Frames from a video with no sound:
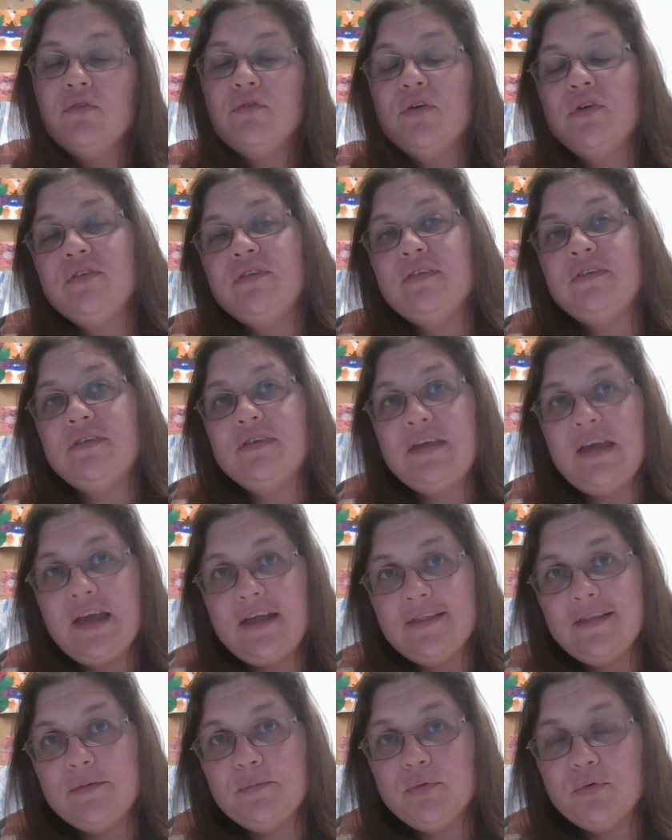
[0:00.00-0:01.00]
versus the
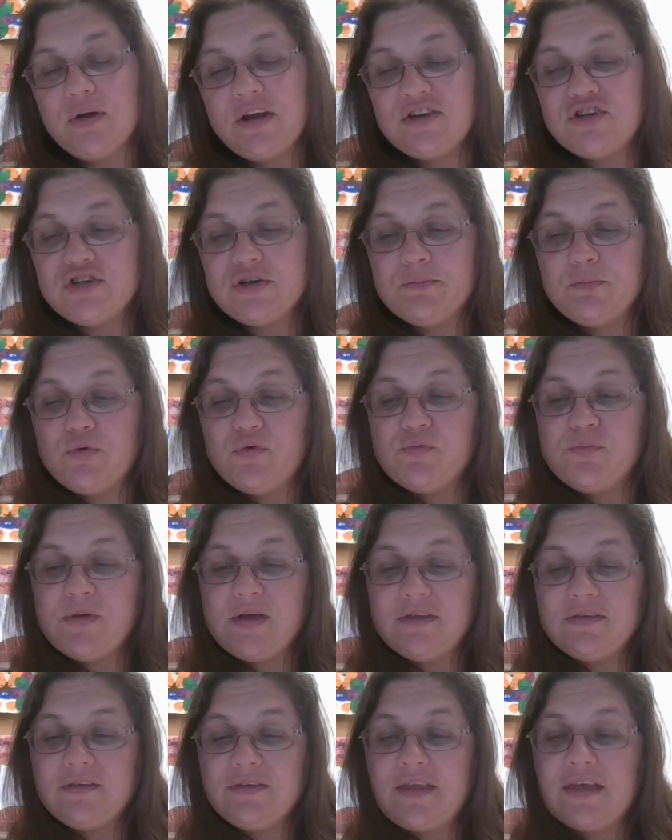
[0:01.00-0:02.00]
gay liberation movements.